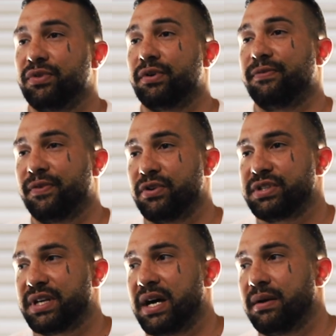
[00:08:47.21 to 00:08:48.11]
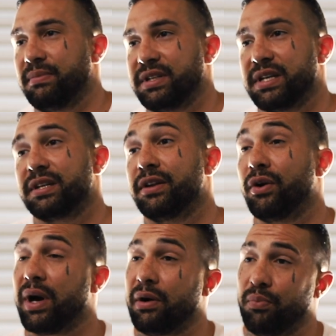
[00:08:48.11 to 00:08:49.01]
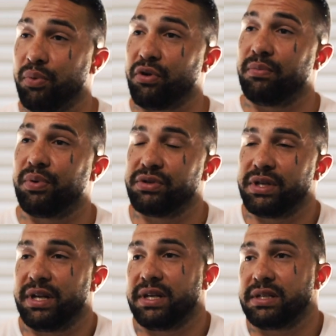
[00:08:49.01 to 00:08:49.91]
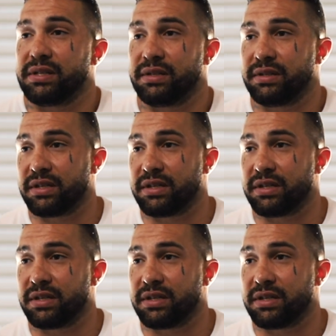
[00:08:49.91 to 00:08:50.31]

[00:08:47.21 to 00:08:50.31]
their first time doesn't know how important posing is.